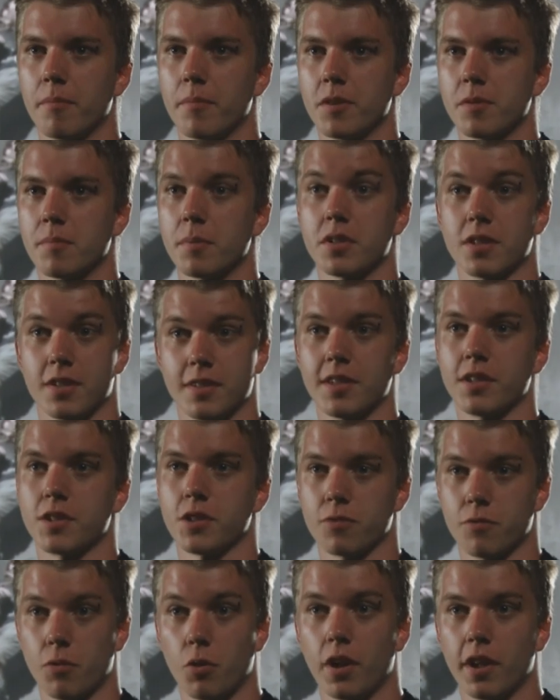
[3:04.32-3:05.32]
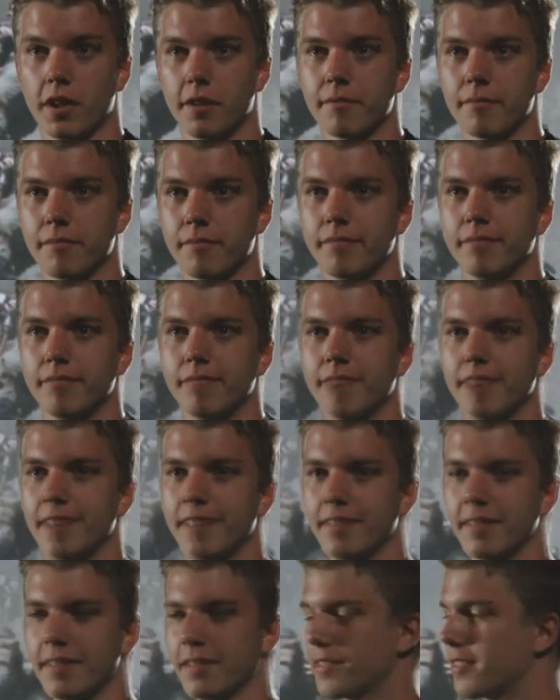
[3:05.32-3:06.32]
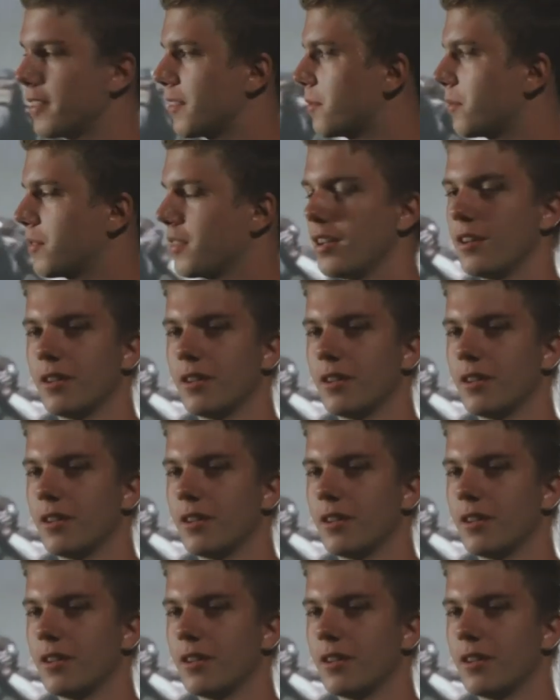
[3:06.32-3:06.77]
specializations for it. As we say,